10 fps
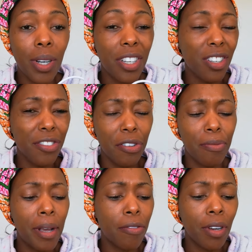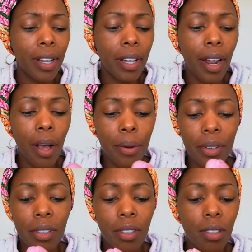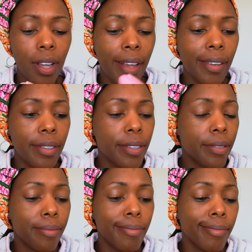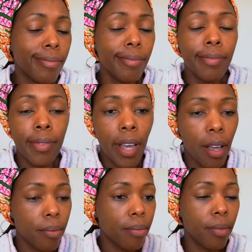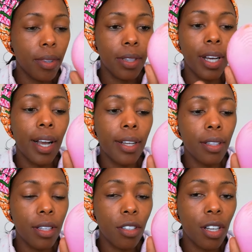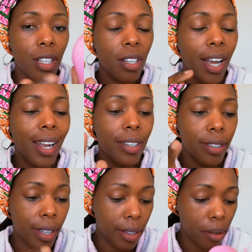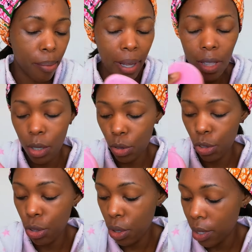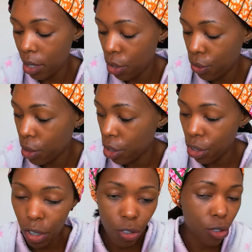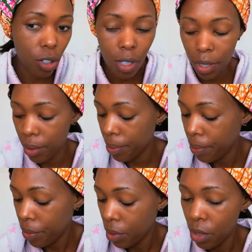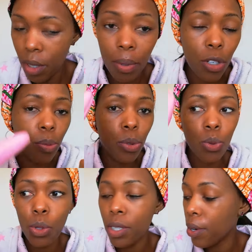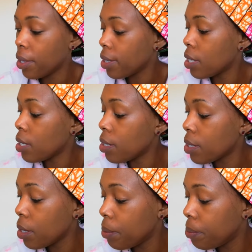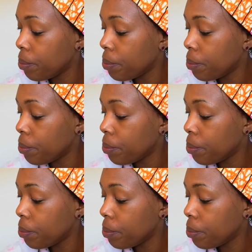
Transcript: I charged it mine for like an hour and yeah, the, it's got little colors there at the back that will show you that it's fully charged or not. So I'm going to put water on this.